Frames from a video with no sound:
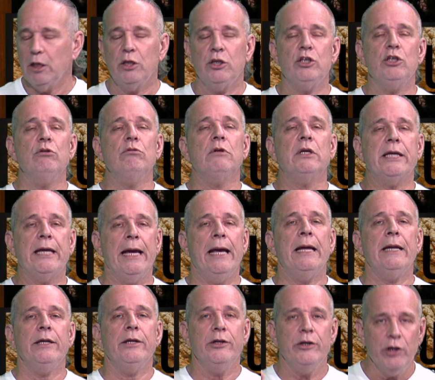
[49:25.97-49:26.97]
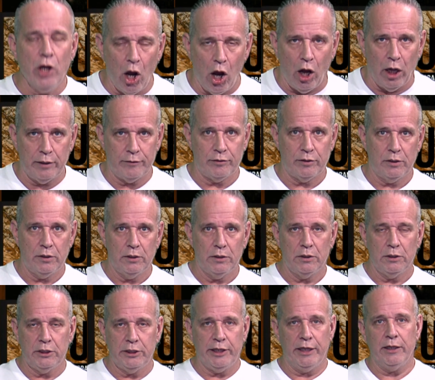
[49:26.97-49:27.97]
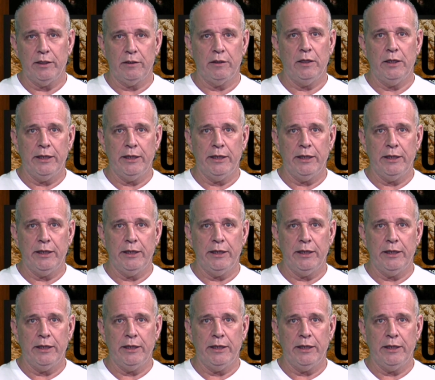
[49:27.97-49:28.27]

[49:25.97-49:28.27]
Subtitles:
You cannot get